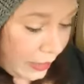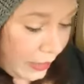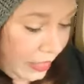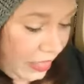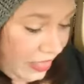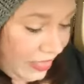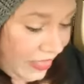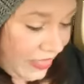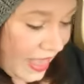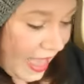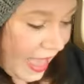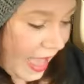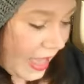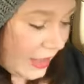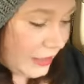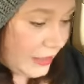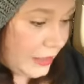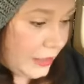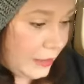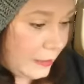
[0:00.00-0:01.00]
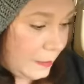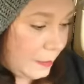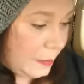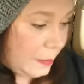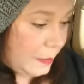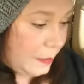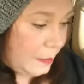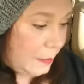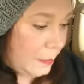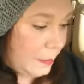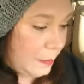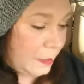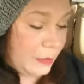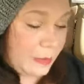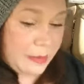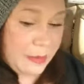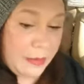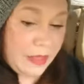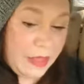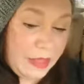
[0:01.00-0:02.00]
that,
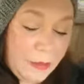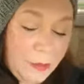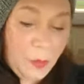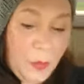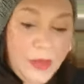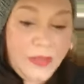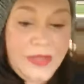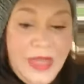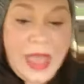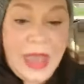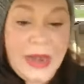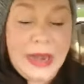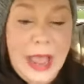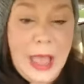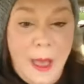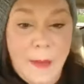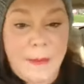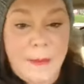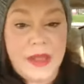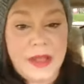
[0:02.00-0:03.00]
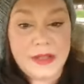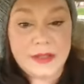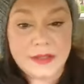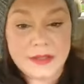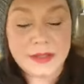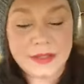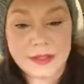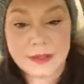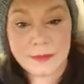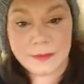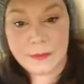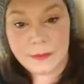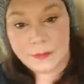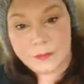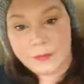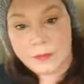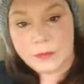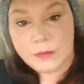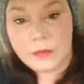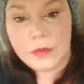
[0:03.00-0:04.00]
when that happens,
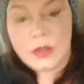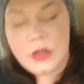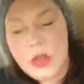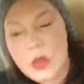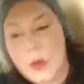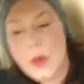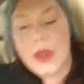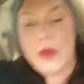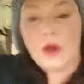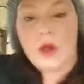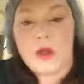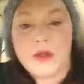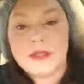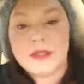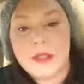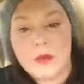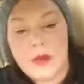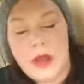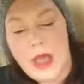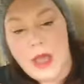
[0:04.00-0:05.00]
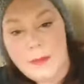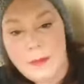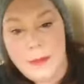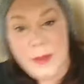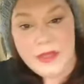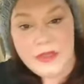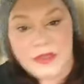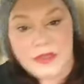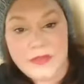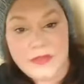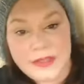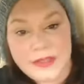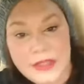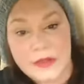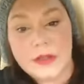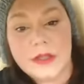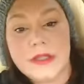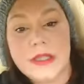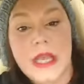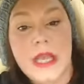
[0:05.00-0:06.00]
you can also not be the
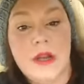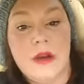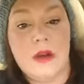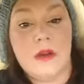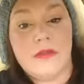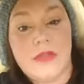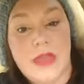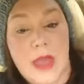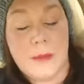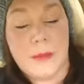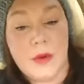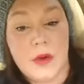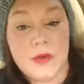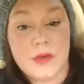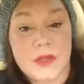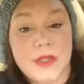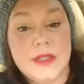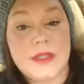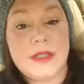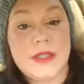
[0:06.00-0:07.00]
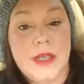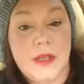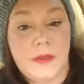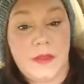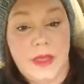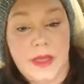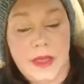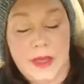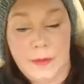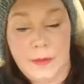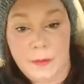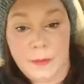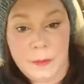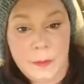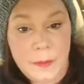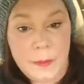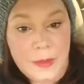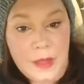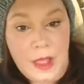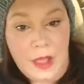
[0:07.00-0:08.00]
facilitator of that person's healing.
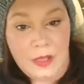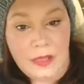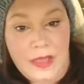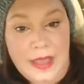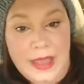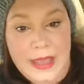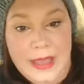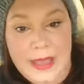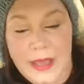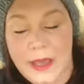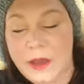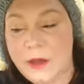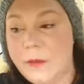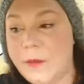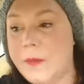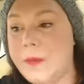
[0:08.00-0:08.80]
Like,